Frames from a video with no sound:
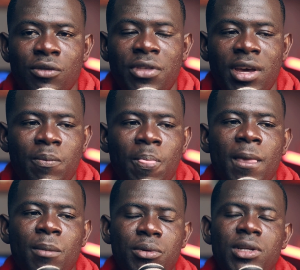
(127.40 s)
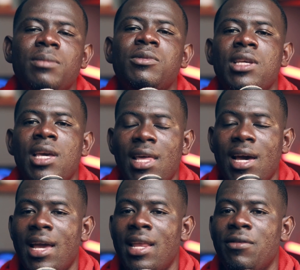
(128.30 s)
of them, put them together,
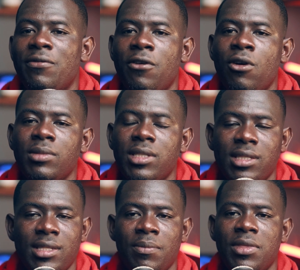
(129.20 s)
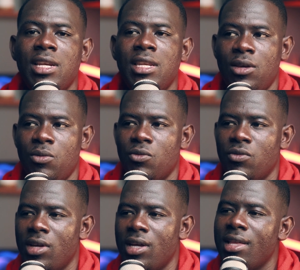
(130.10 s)
and it forms something new.
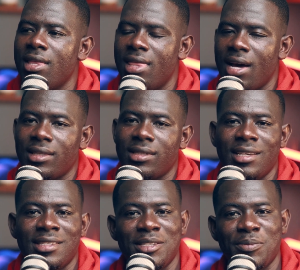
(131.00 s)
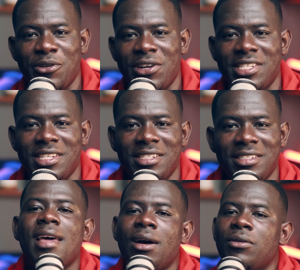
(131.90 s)
That is inspiration.
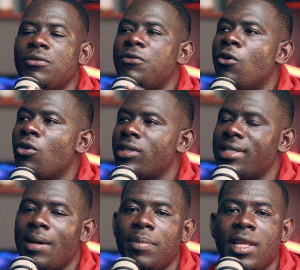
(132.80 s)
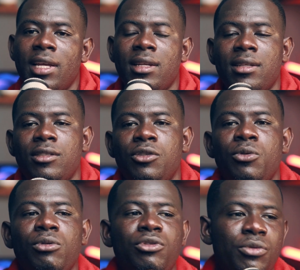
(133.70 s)
Now, for sampling,
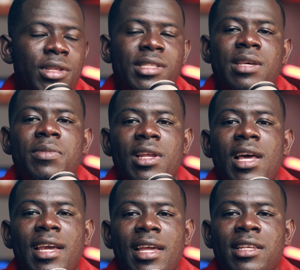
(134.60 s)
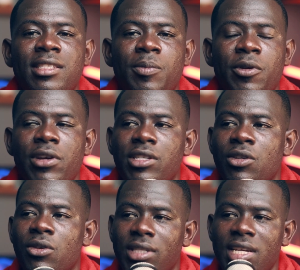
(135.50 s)
you do the same thing like an
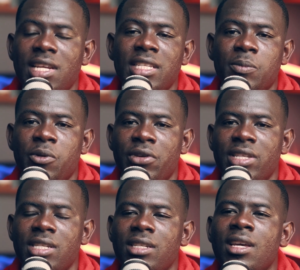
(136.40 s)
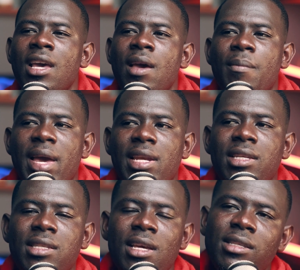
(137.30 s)
inspiration or taking inspiration. In
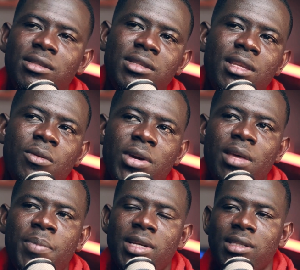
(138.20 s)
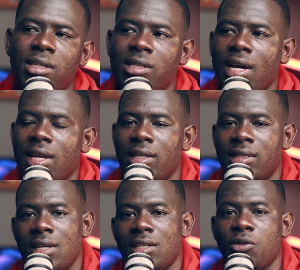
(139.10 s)
this case, you see the way the person designed the
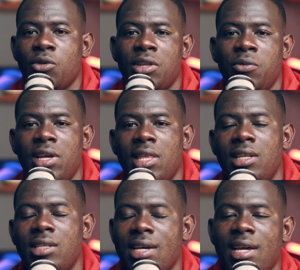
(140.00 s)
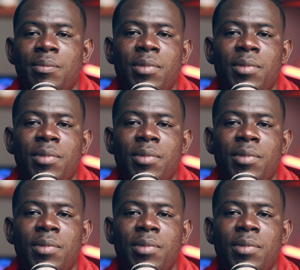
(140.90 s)
text or the way they designed the